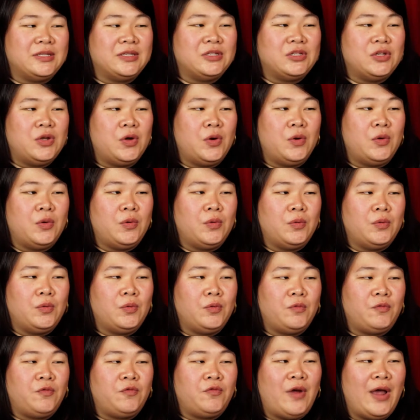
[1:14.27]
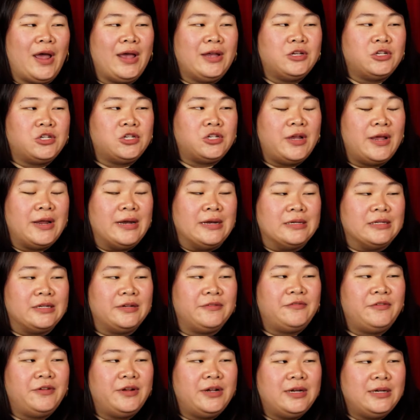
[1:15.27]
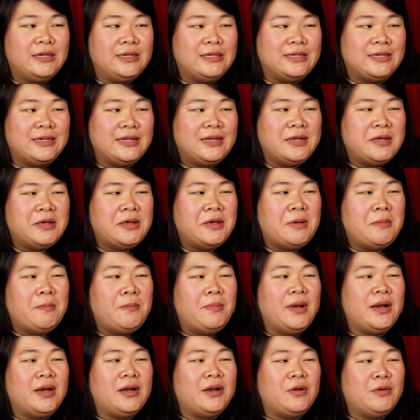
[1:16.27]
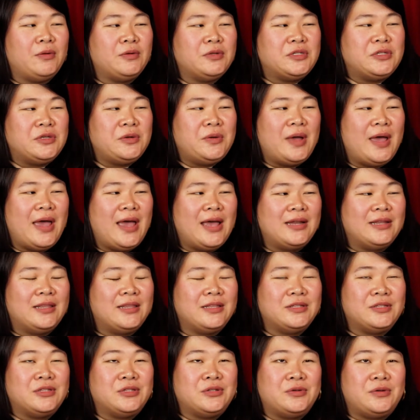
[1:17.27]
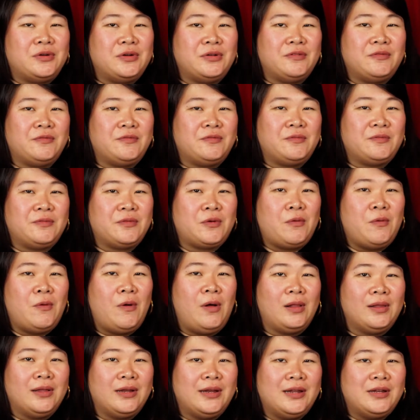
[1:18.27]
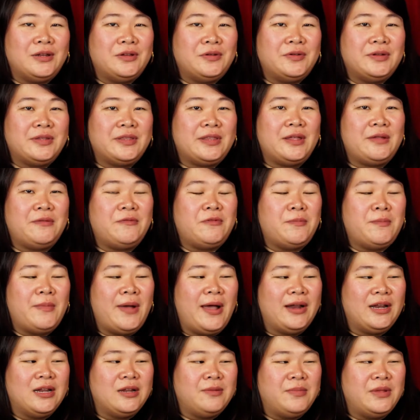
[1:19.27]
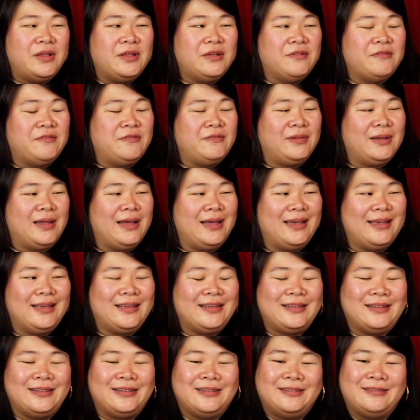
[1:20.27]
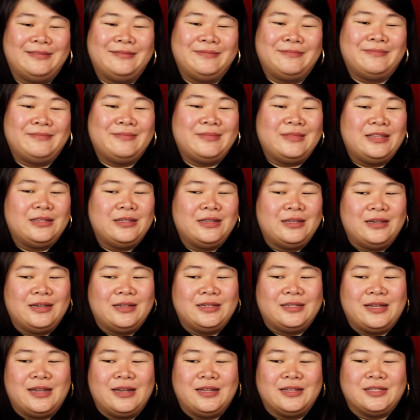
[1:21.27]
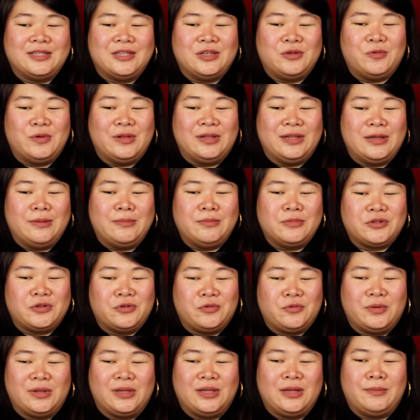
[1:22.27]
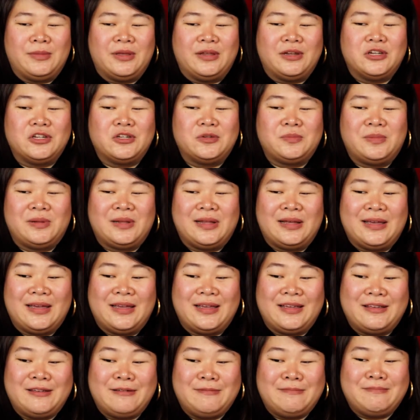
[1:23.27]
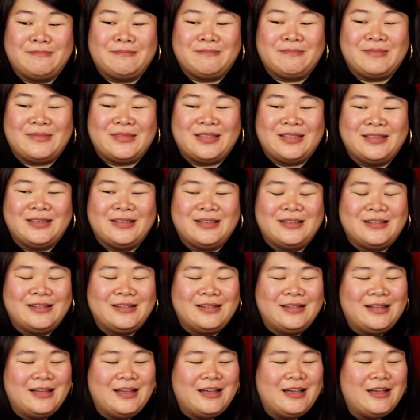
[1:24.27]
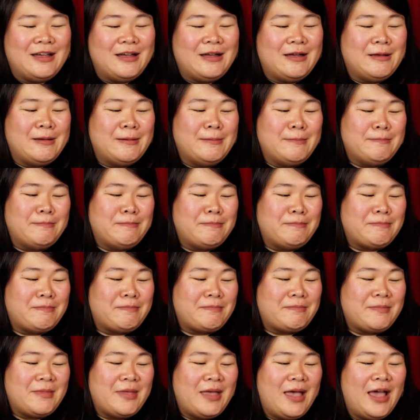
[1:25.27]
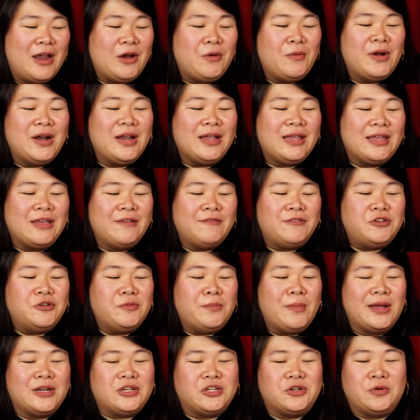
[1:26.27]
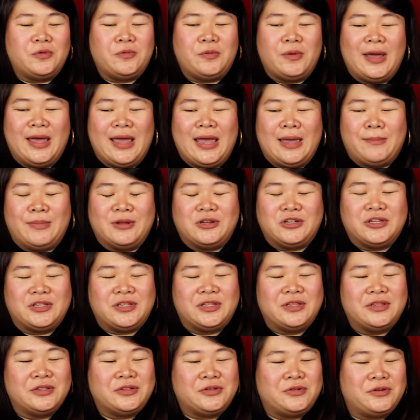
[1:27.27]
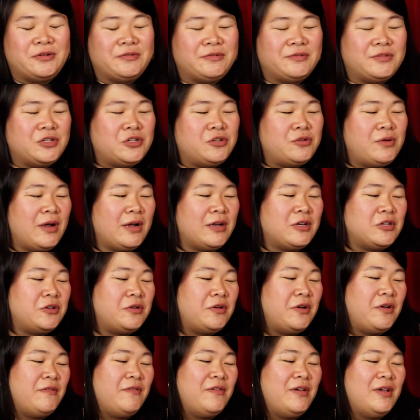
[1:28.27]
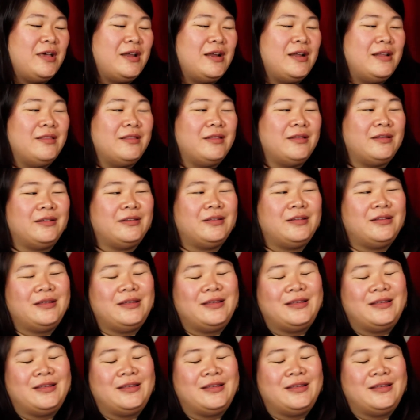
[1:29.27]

so fresh and different, but it also had this sort of quality to it that reminded me of like a Tennessee Williams or William Inge play. Hmm. Um, I don't want to give too much away, but just in the sort of structure of it and the